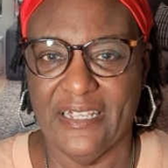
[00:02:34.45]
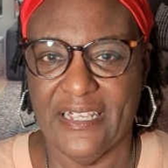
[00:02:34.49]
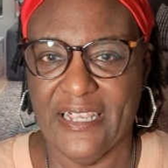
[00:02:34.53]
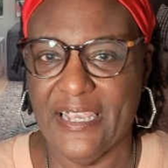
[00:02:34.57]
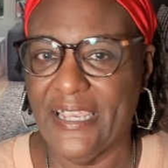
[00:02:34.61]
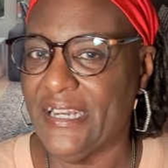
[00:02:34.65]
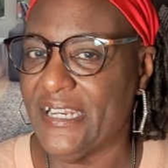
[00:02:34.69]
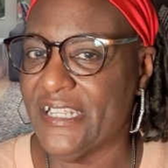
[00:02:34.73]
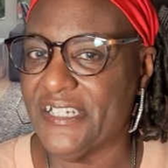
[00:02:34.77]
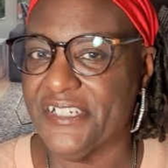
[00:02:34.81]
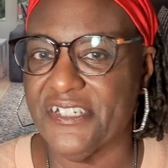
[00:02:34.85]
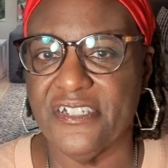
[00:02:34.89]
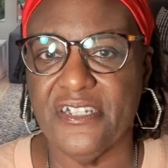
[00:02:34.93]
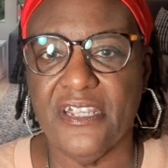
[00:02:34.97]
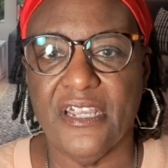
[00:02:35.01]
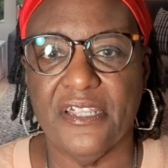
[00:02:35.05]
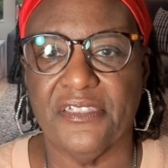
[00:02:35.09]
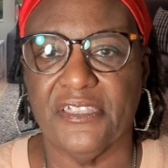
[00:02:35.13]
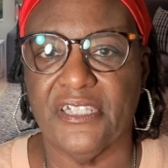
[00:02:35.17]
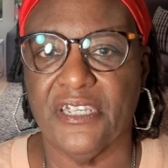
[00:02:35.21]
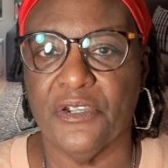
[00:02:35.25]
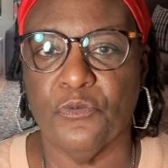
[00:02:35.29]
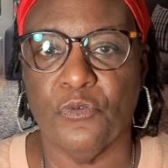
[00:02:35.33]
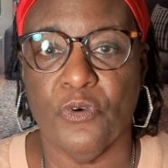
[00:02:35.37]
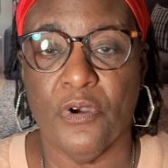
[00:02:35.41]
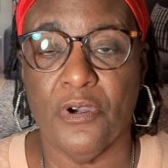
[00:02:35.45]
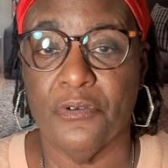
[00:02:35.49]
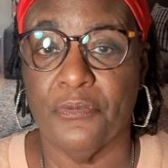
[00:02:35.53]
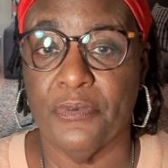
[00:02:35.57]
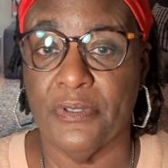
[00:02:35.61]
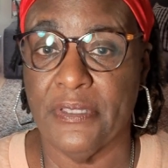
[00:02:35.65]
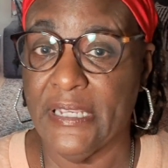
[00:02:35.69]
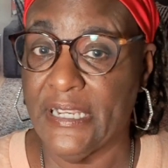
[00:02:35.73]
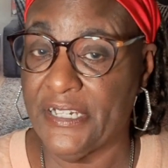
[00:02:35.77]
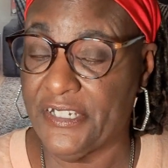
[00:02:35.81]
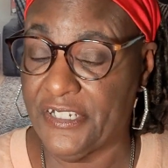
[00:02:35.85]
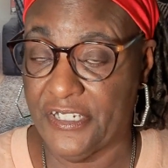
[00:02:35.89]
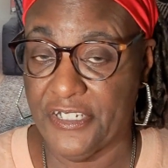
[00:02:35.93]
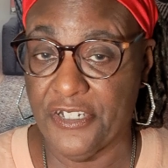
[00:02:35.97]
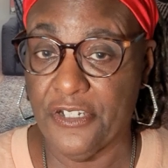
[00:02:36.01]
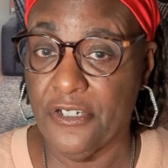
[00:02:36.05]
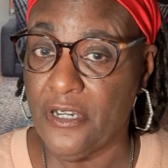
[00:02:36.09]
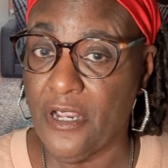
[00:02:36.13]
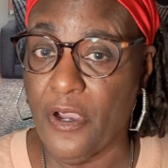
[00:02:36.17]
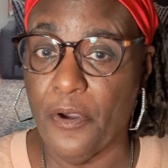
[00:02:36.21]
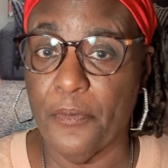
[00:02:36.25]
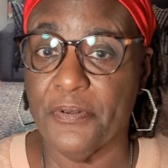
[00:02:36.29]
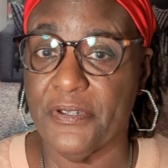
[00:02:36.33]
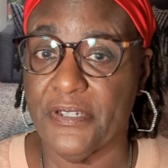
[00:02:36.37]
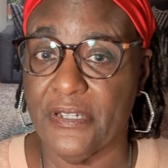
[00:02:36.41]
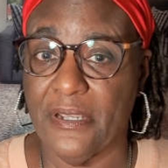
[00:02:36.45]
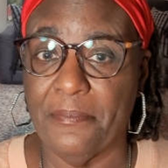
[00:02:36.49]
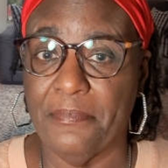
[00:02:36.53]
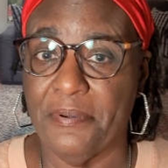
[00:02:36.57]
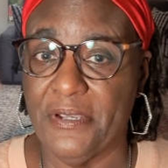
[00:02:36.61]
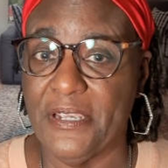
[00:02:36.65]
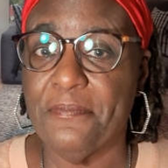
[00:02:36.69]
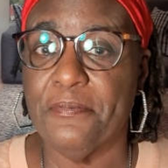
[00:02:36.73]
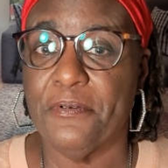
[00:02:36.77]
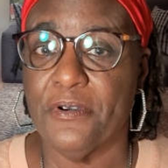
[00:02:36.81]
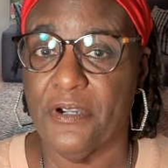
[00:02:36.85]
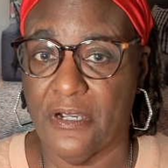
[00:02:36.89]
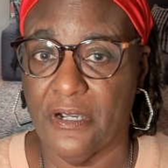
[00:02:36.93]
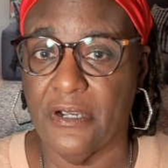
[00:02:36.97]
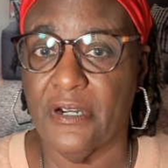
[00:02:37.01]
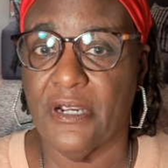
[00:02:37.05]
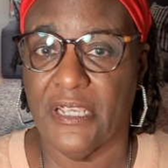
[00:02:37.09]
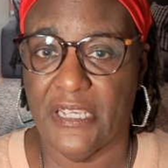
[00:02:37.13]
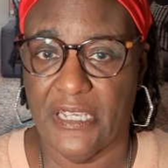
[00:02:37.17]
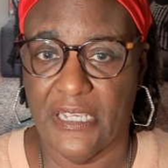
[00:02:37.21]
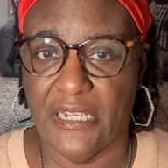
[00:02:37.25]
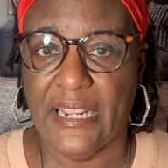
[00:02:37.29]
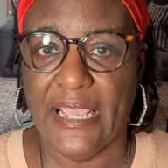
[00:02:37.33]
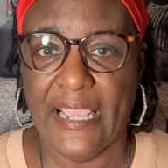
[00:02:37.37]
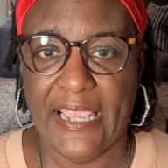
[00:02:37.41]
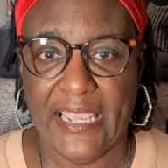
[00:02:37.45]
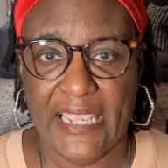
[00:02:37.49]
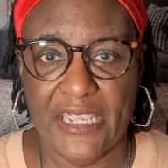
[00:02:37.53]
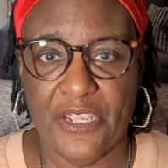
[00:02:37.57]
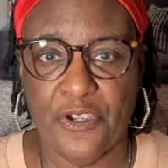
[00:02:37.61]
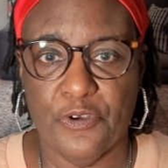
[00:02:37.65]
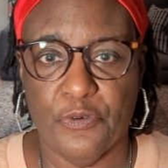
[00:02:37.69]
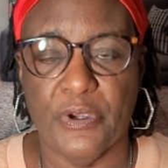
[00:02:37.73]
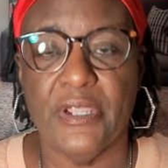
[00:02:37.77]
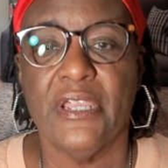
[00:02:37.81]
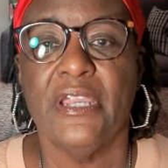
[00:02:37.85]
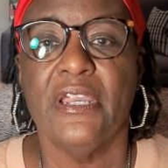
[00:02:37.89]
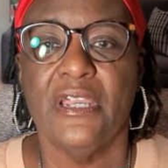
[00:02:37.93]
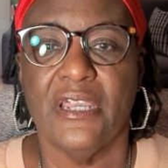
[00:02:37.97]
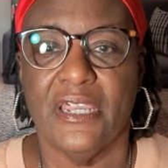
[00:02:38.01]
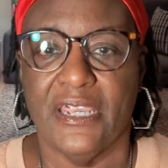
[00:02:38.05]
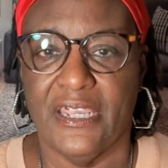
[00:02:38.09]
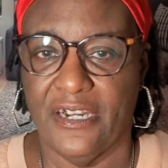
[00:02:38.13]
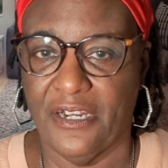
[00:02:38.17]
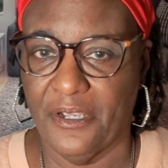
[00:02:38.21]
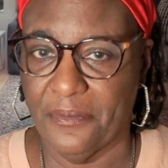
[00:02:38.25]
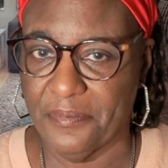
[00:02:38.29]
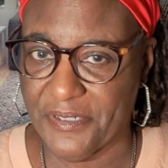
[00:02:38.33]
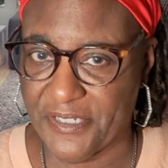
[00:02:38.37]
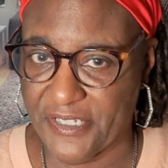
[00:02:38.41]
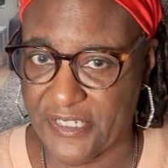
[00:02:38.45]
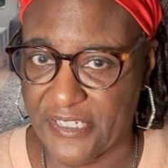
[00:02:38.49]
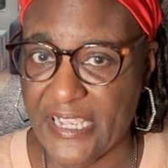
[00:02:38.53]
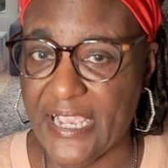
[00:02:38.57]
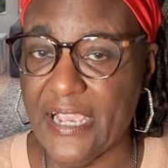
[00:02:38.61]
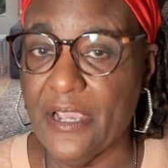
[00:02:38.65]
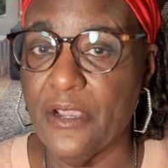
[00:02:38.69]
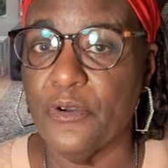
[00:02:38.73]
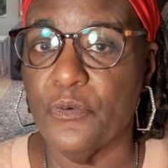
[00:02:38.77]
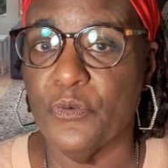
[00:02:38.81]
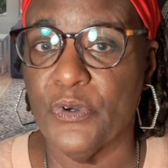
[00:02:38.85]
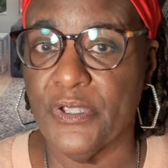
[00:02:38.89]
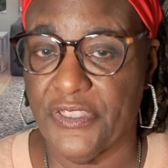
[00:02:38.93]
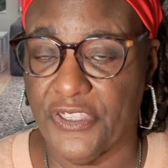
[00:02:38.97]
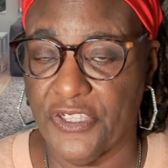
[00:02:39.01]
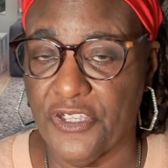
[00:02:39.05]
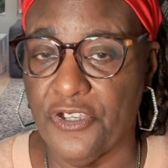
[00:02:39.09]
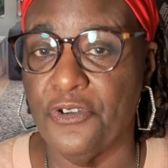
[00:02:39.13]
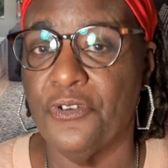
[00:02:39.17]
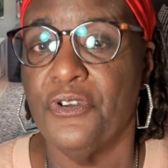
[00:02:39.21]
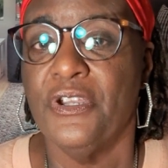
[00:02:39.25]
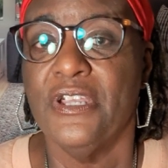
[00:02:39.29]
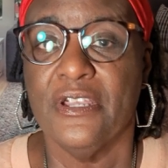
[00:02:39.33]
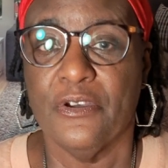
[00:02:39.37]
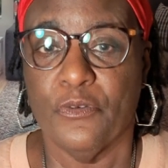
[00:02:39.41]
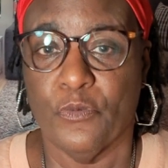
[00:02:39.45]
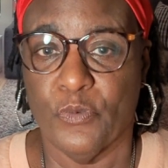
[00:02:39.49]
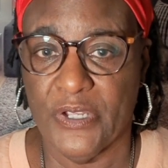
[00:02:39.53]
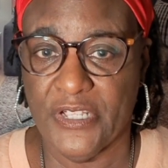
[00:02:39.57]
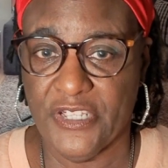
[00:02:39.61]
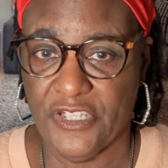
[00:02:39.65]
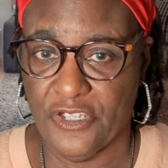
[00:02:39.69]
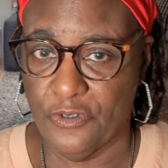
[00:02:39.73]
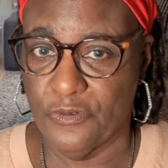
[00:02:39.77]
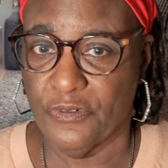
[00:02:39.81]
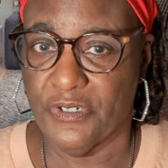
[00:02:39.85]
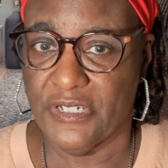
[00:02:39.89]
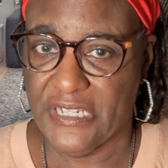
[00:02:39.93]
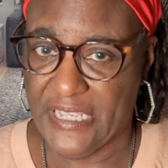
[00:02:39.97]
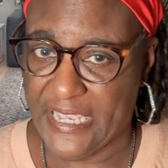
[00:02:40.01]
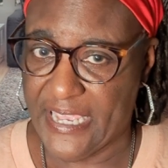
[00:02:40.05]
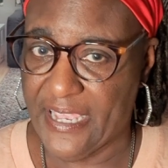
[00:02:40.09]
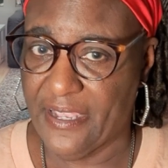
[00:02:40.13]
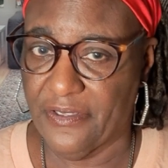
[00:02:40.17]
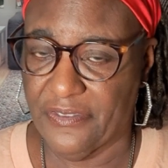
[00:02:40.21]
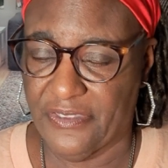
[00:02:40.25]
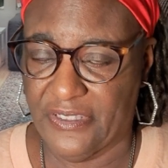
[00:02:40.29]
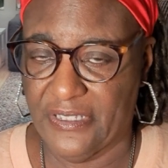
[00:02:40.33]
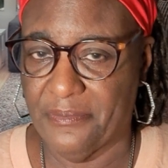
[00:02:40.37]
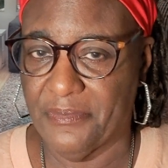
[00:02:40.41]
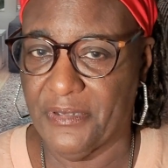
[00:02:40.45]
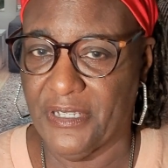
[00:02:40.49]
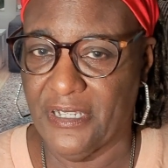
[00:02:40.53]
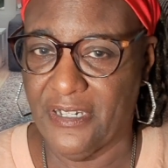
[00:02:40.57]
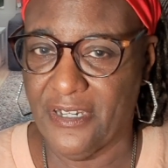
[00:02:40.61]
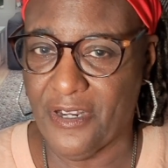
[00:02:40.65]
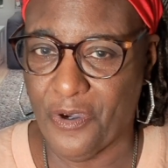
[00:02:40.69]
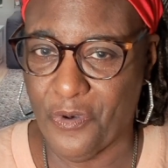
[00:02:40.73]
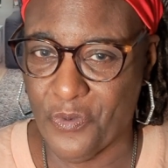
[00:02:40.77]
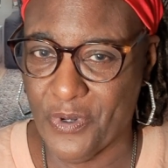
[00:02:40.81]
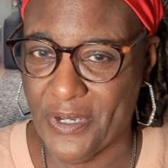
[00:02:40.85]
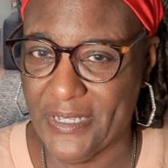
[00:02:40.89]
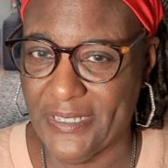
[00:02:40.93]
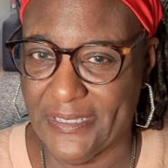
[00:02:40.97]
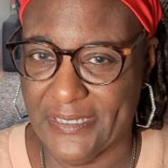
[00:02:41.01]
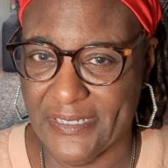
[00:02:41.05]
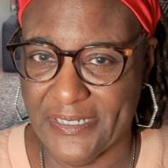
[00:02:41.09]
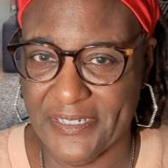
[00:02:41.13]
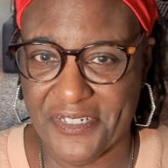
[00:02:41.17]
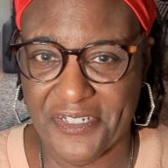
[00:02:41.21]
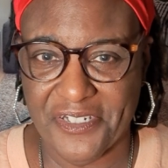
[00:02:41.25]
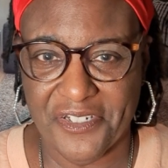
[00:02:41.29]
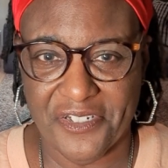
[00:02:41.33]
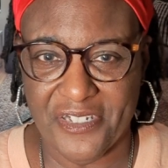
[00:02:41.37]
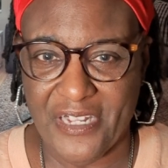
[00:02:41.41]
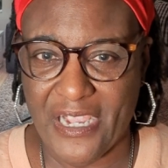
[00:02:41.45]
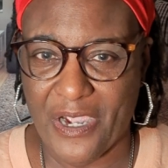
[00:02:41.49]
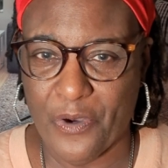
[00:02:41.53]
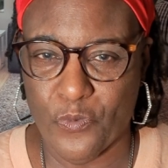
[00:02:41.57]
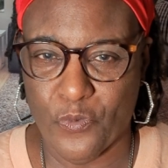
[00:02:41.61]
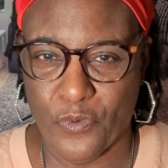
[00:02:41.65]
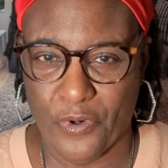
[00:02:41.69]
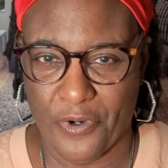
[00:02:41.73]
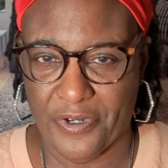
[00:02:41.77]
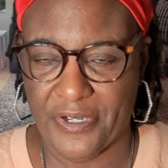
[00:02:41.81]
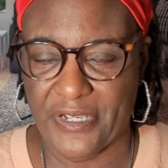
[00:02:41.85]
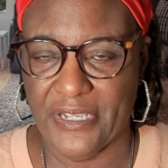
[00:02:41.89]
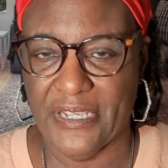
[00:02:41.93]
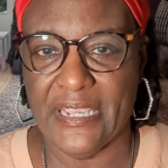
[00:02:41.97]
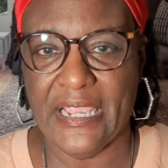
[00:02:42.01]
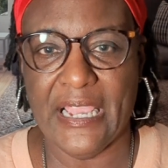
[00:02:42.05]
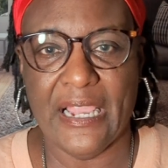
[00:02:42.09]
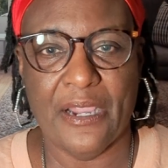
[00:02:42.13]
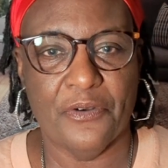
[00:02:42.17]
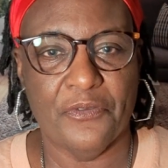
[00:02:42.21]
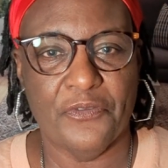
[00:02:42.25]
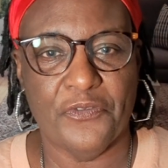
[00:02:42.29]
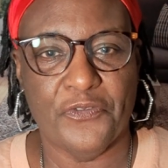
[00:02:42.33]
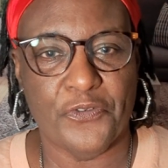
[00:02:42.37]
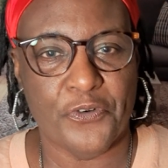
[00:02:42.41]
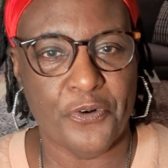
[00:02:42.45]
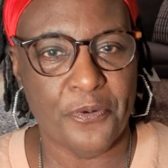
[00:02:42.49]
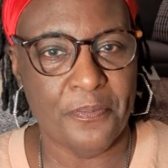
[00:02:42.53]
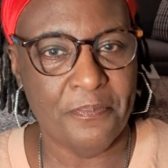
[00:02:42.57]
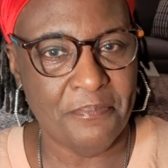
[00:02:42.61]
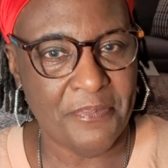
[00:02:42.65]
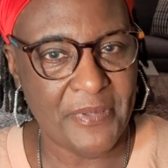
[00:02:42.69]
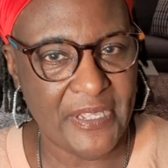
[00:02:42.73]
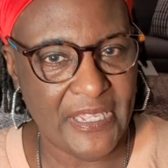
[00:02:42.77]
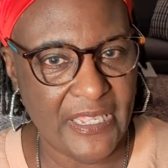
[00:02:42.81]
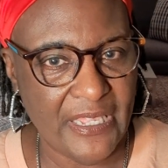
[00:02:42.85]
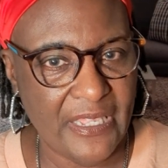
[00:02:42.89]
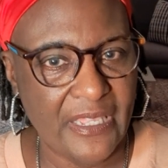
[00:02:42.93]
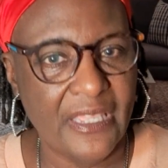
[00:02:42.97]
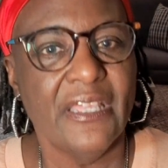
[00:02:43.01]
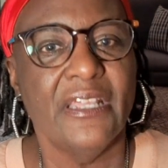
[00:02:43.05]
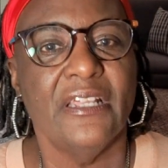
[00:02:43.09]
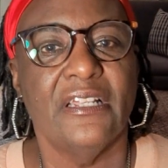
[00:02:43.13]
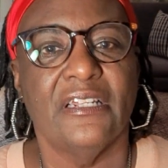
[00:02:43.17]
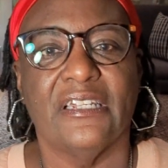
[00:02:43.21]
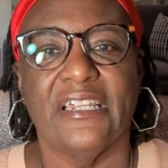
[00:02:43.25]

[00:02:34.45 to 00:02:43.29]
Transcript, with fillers: And it's nothing wrong with that. And you know, some people going to get angry and upset with you when you tell them, you know what, this is not working out for me.